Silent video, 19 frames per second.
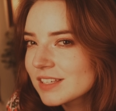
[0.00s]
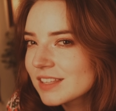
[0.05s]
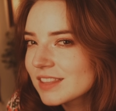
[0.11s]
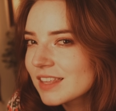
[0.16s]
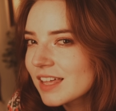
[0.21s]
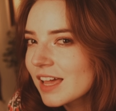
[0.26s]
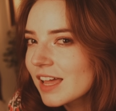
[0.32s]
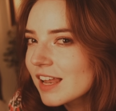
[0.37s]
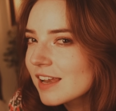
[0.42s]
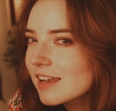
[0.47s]

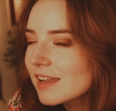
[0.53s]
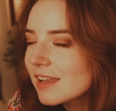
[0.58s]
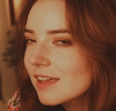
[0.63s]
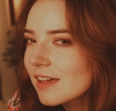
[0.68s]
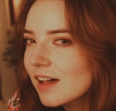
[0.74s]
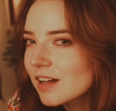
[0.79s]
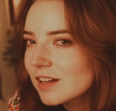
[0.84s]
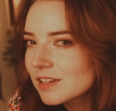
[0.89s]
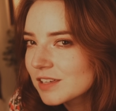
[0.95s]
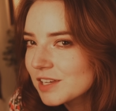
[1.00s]
that
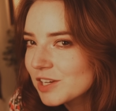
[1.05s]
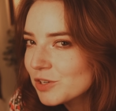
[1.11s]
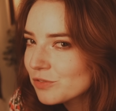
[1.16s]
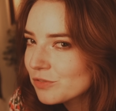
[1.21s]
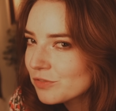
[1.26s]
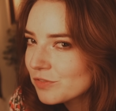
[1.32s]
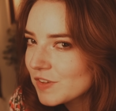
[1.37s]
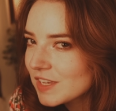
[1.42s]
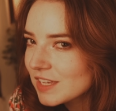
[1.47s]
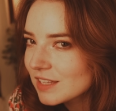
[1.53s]
hug your
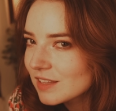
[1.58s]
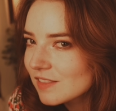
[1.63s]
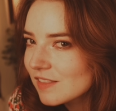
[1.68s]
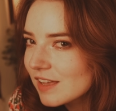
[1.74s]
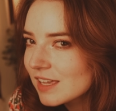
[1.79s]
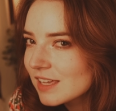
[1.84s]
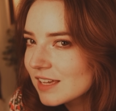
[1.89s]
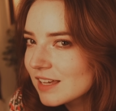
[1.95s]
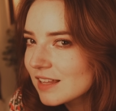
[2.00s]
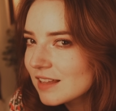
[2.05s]
feet
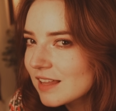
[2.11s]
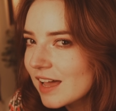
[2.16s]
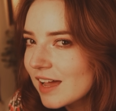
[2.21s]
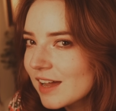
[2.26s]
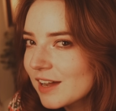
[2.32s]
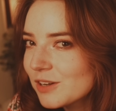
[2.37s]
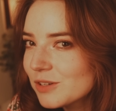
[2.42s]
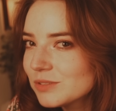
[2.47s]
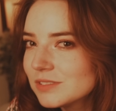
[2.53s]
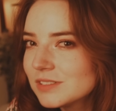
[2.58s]
like
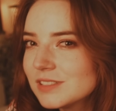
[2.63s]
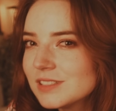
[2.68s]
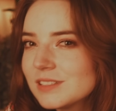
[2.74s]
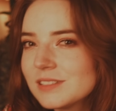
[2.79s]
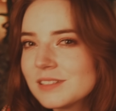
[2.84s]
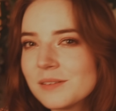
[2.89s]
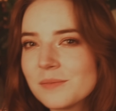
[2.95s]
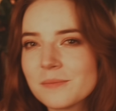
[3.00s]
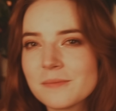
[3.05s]
clouds.